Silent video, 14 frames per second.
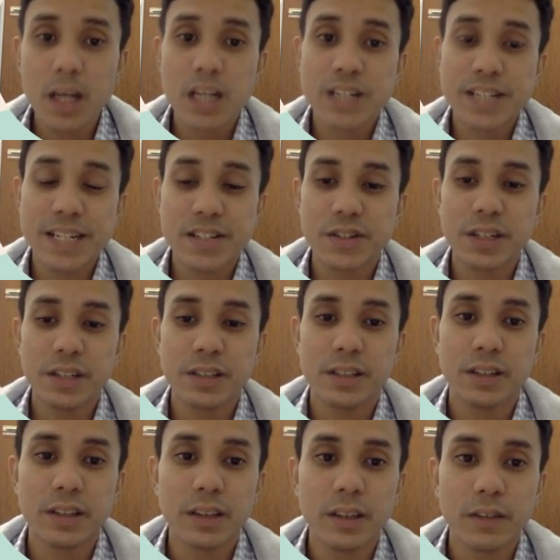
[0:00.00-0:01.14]
sensory
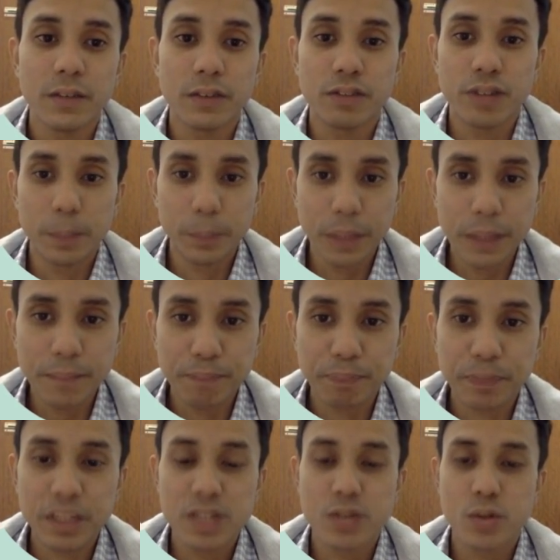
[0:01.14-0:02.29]
integrative therapy,
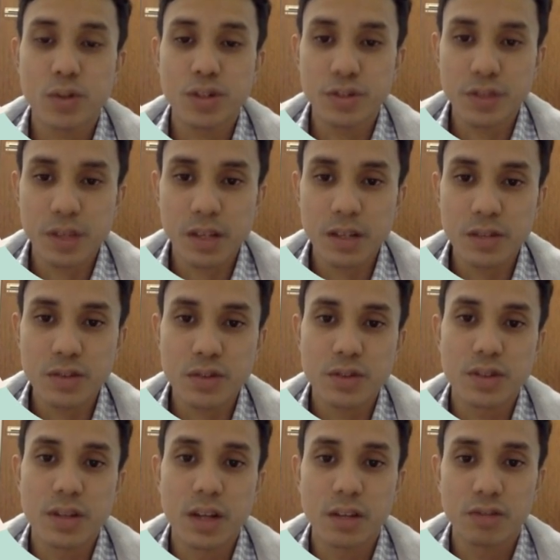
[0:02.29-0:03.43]
social skills,
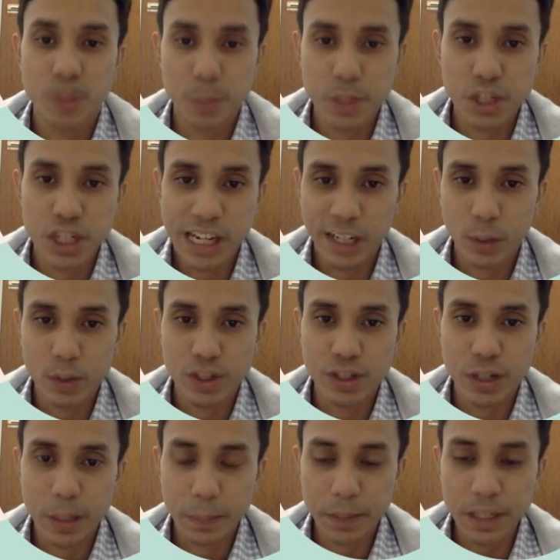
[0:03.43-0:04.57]
speech language
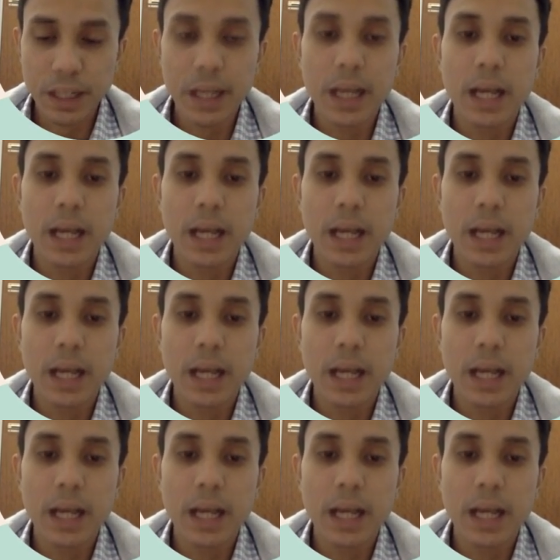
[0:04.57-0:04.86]
therapy,